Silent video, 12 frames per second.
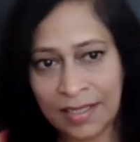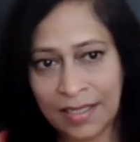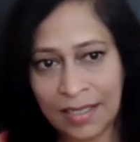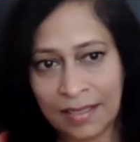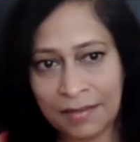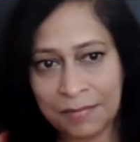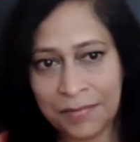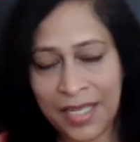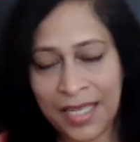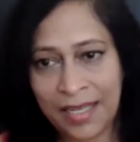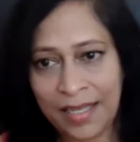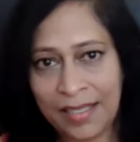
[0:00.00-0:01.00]

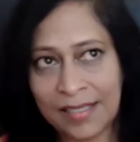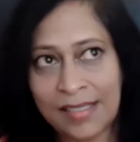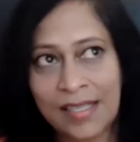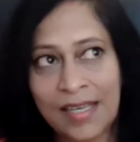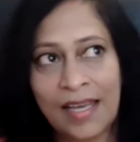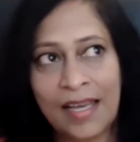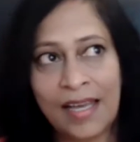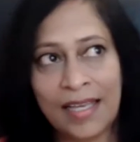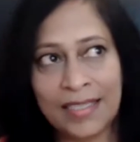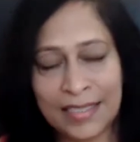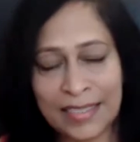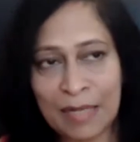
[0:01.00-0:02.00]
And
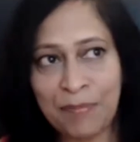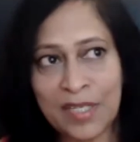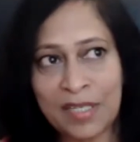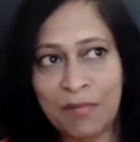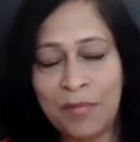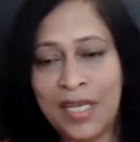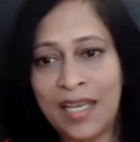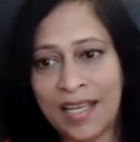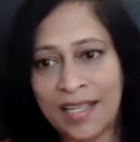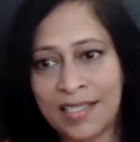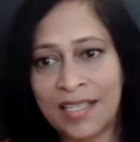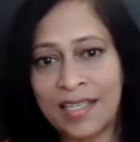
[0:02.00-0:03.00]
accepting me
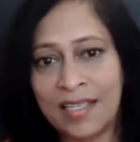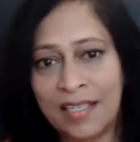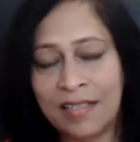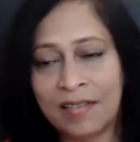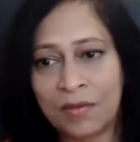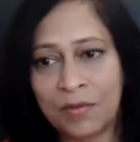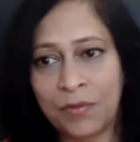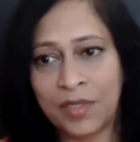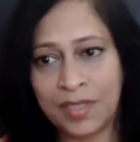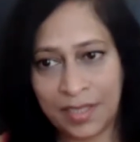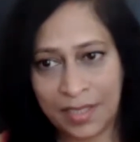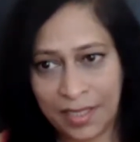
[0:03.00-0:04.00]
as a leader
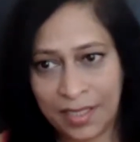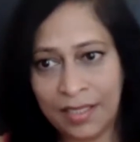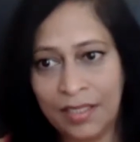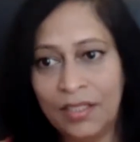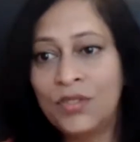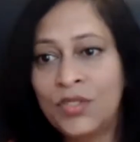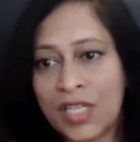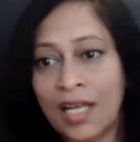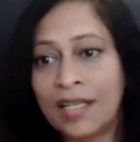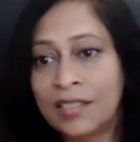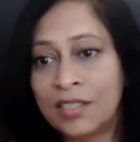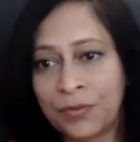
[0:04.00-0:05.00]
was a huge
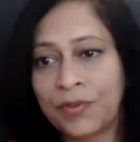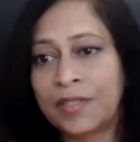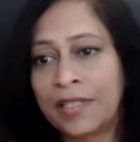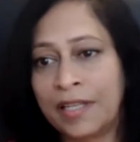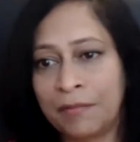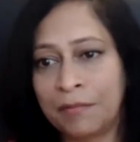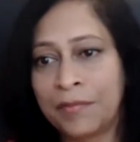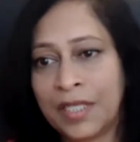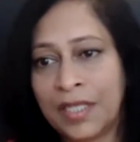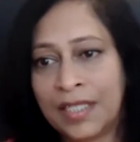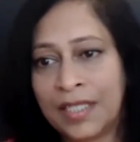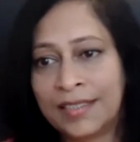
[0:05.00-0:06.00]
challenge for them.
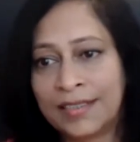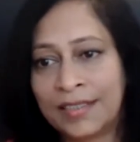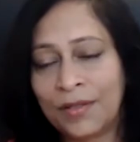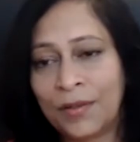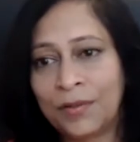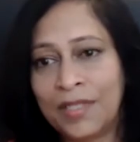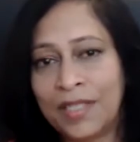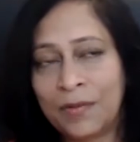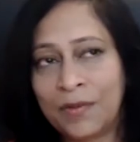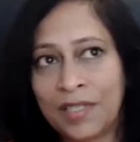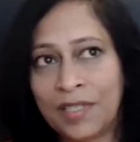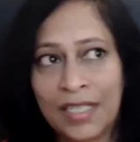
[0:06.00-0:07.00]
So
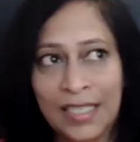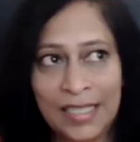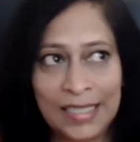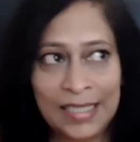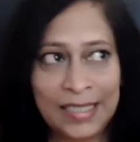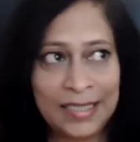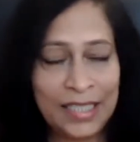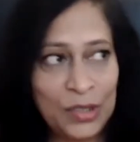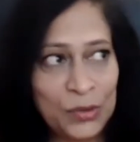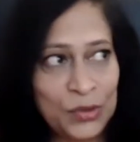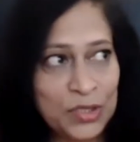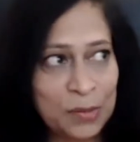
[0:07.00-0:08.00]
there
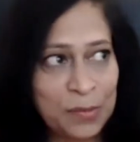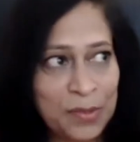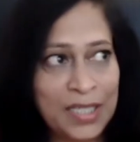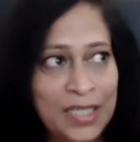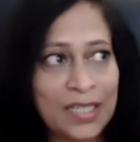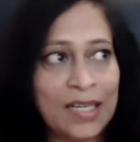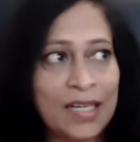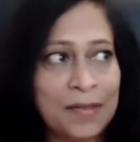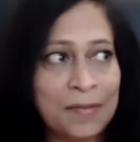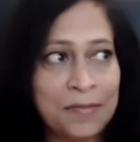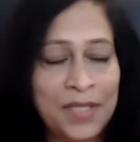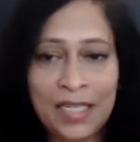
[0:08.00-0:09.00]
used to be
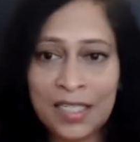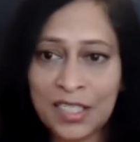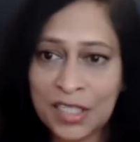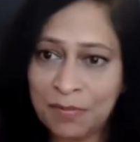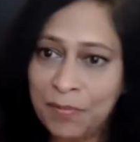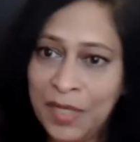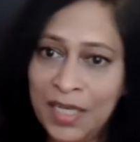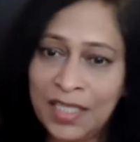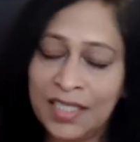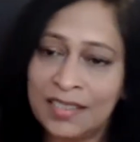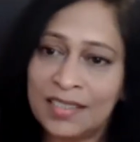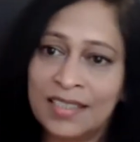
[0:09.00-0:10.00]
leadership
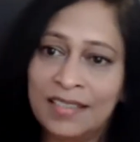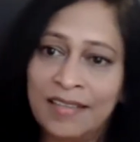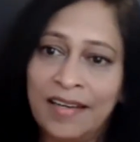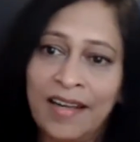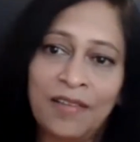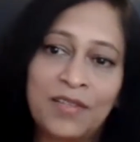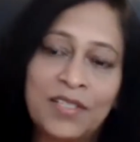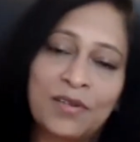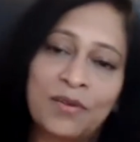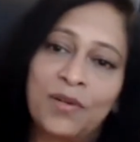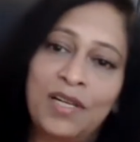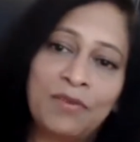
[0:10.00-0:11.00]
meetings, and I was the
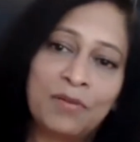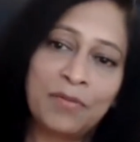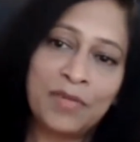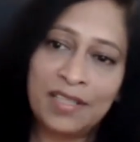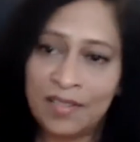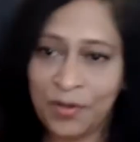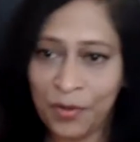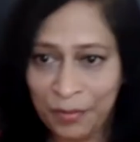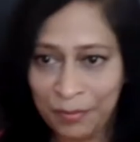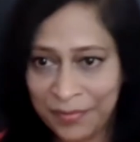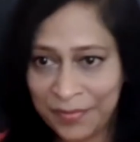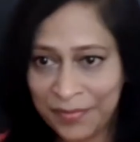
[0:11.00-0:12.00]
only woman in the room.